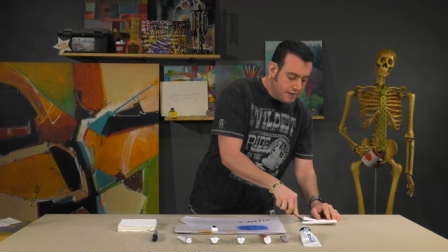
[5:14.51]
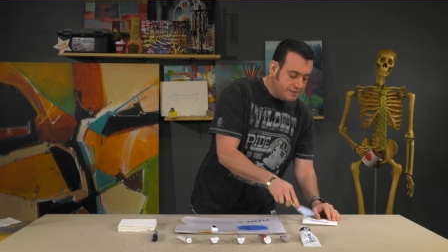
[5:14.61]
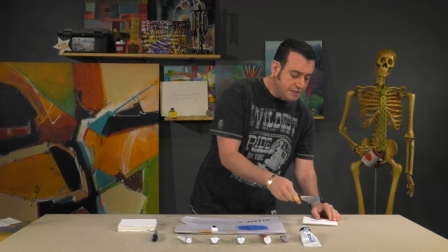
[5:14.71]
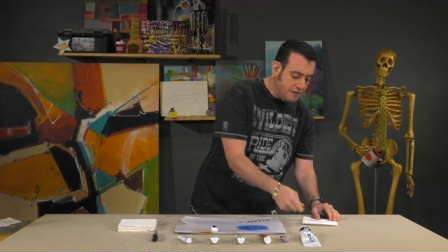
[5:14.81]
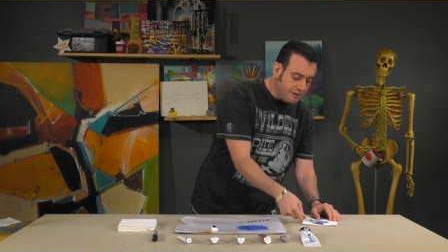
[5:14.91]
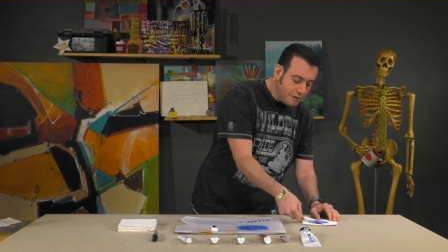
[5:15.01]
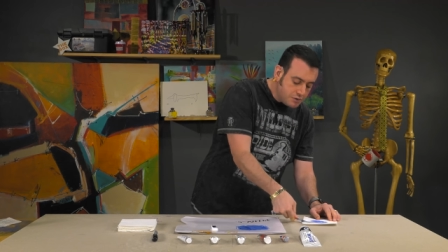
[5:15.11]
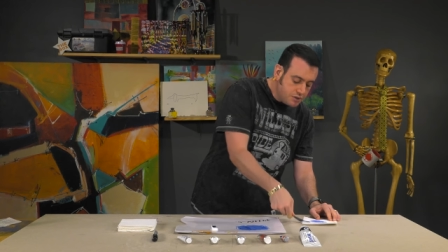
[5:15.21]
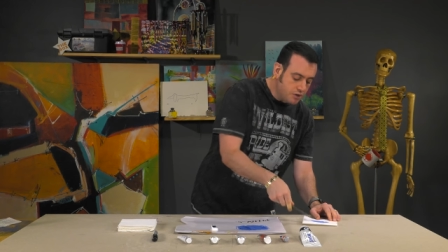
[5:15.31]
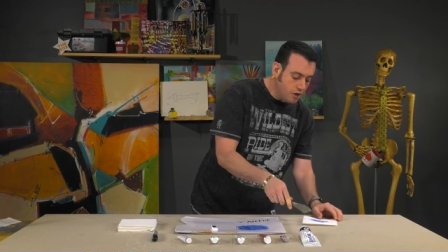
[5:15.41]
Is that if I
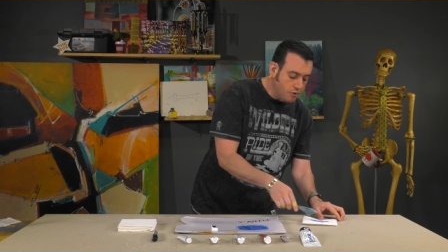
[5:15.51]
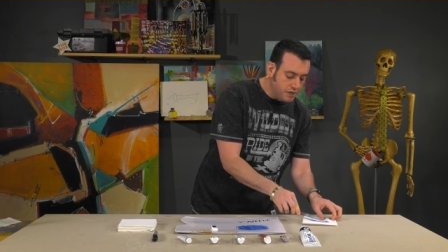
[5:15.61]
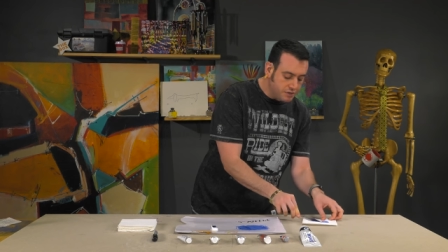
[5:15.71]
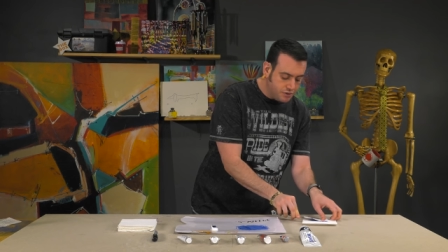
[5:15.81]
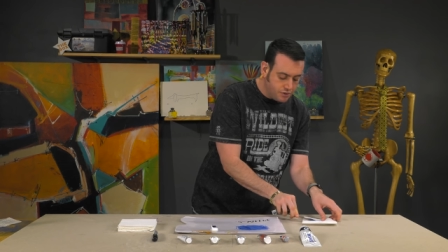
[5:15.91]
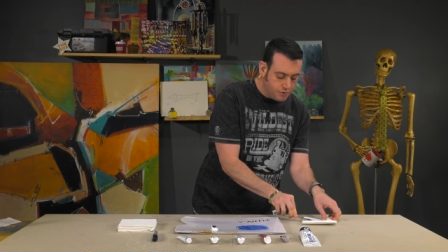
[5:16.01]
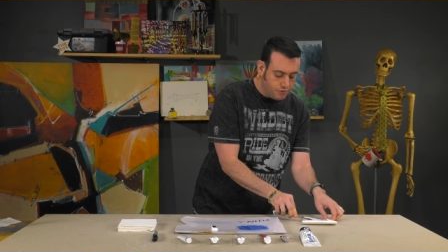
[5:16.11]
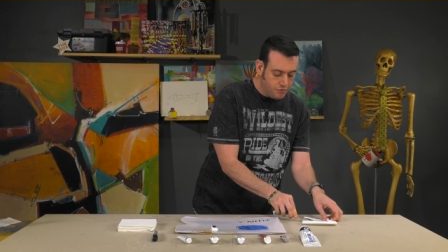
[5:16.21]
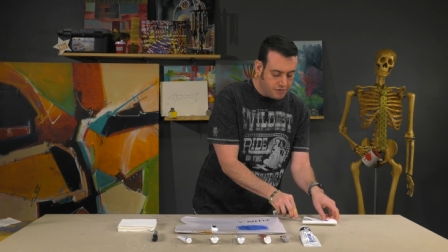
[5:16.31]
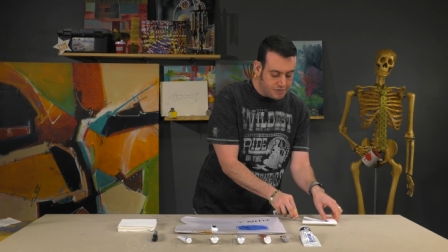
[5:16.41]
was to go
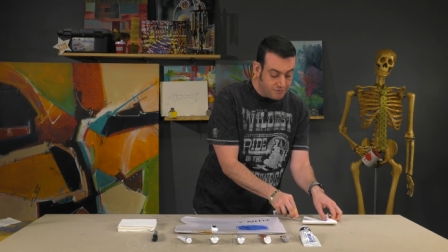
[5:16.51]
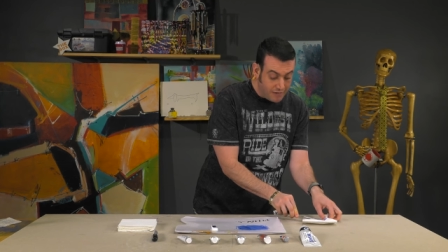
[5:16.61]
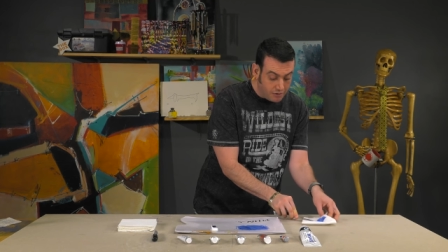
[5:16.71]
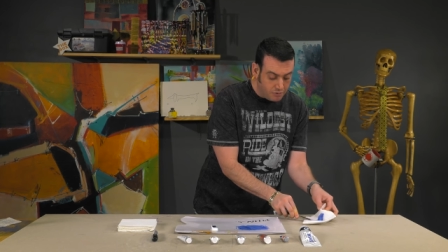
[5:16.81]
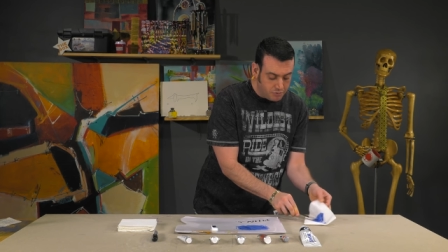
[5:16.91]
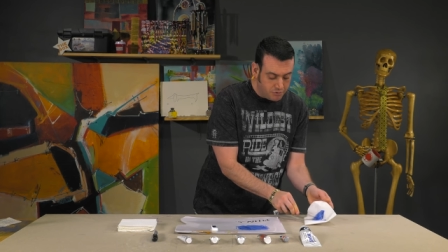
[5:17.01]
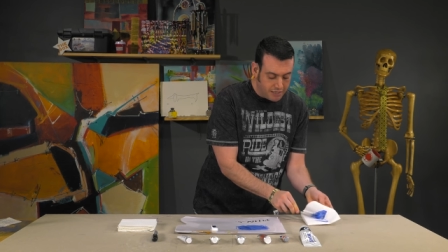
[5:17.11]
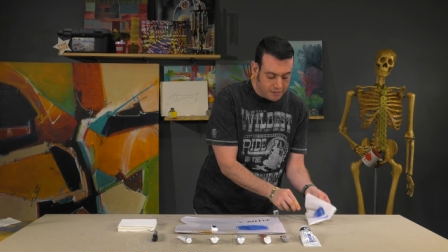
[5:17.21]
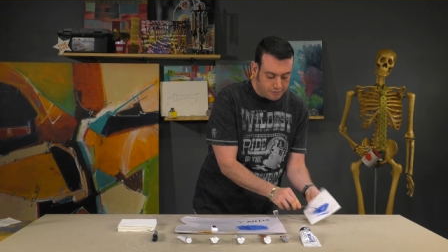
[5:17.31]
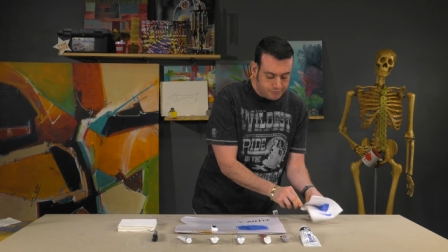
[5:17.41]
into this phthalo blue
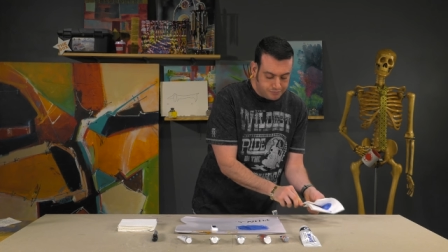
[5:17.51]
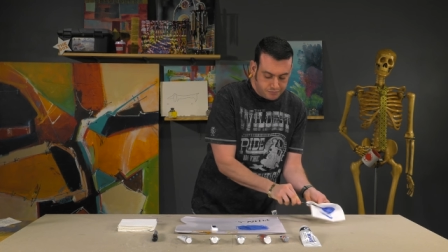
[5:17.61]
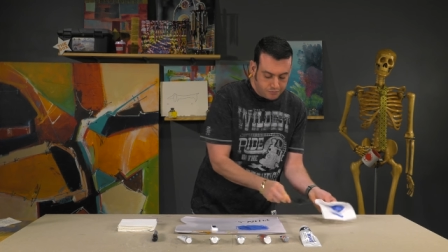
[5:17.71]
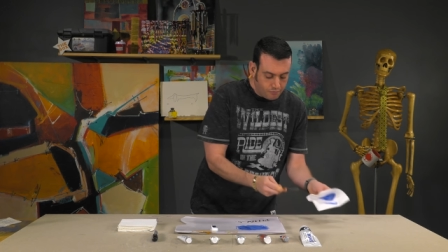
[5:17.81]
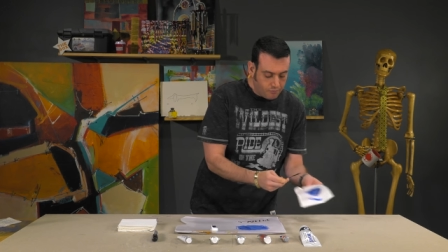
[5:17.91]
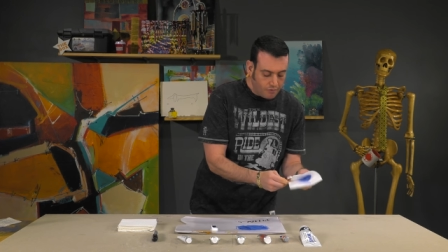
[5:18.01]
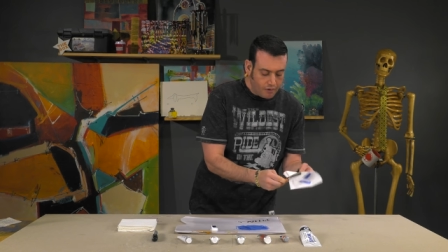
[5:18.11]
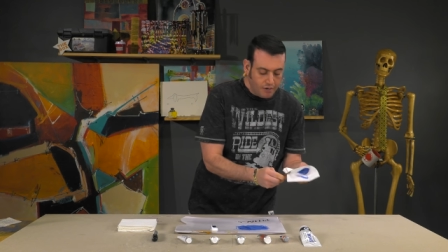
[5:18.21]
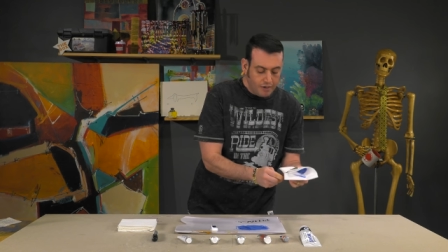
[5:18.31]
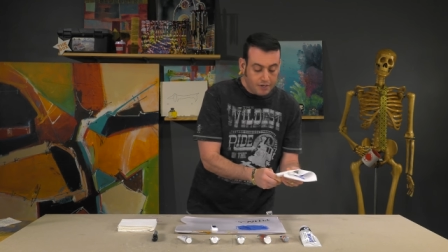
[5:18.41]
now,
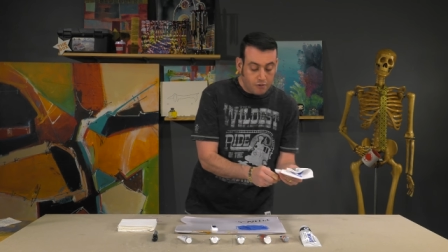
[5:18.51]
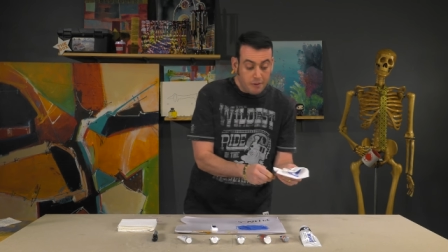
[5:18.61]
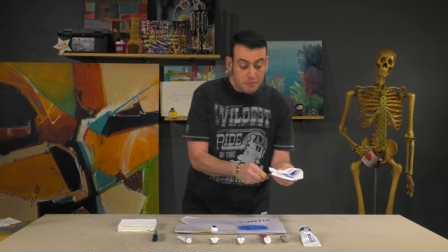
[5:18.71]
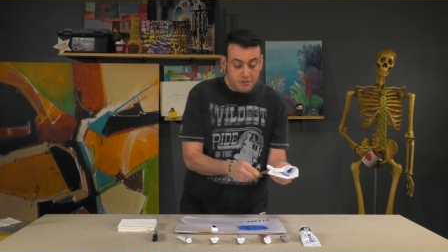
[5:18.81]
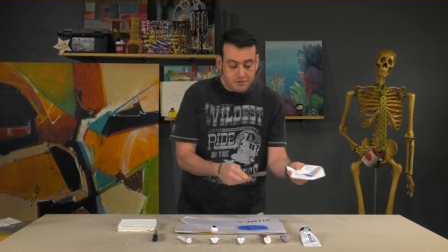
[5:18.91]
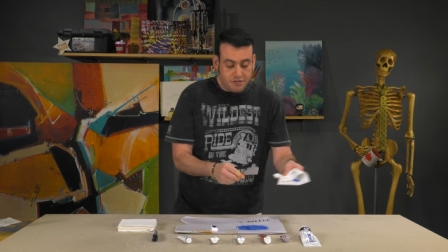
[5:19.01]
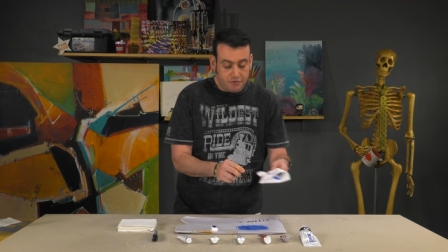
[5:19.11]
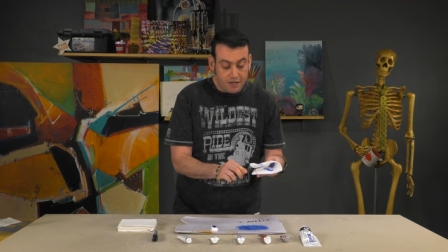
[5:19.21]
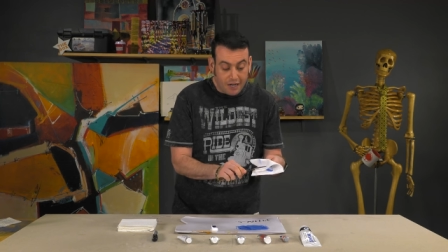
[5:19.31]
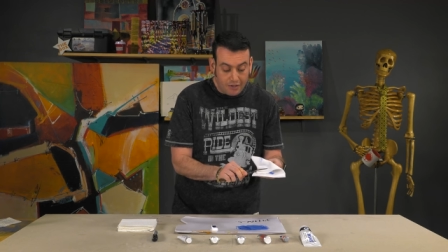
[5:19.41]
now remember these are
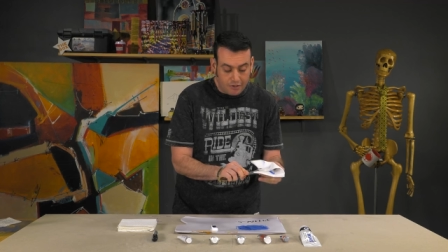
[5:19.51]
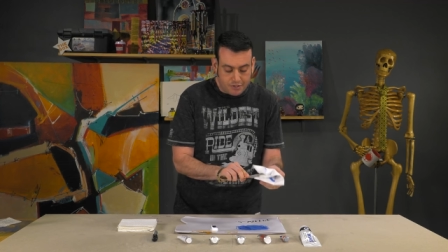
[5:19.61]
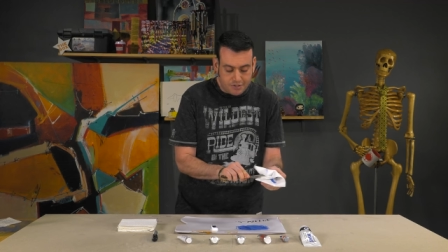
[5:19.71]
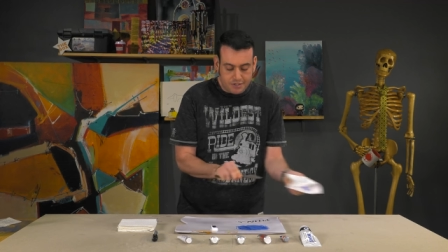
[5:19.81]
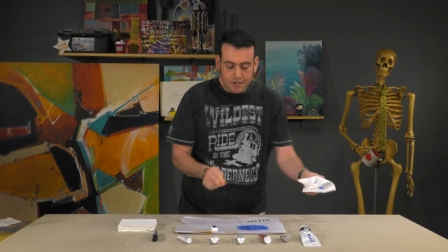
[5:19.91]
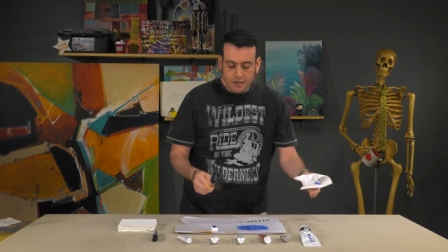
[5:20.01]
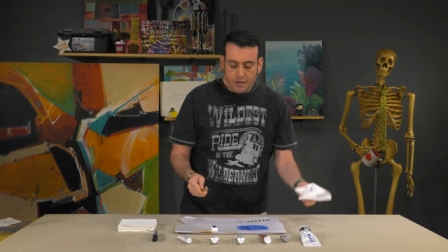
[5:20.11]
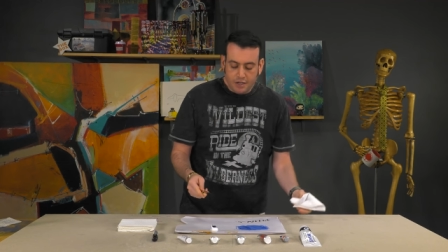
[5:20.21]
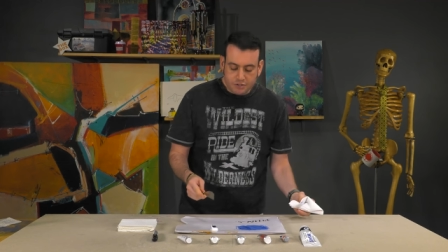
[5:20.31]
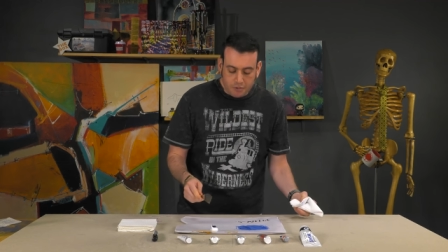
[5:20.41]
different colors,
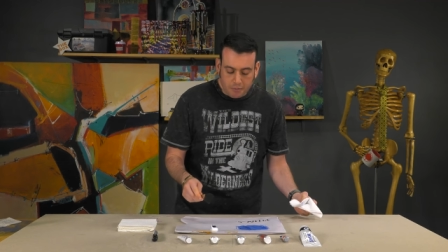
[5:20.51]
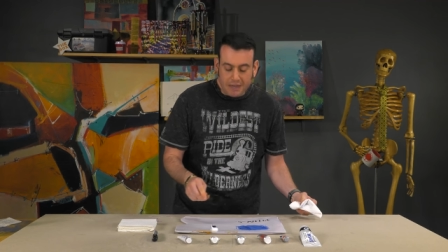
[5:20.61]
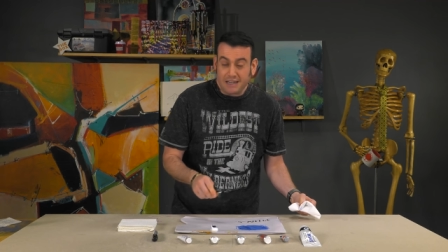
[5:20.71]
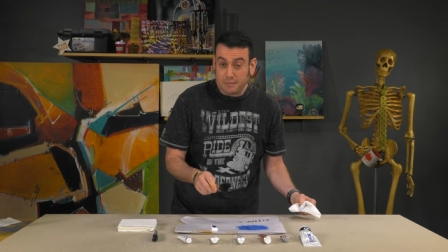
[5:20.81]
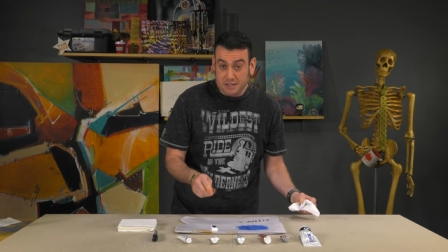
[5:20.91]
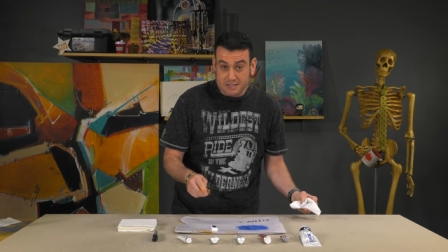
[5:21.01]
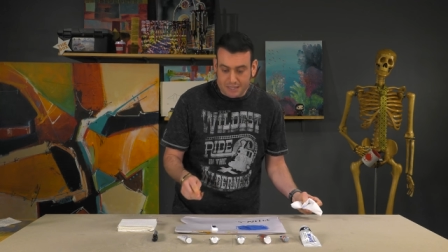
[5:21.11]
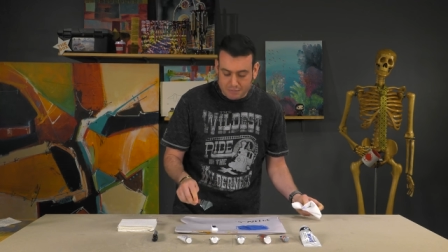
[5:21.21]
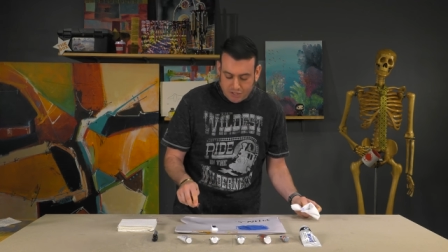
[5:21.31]
so it might not be the same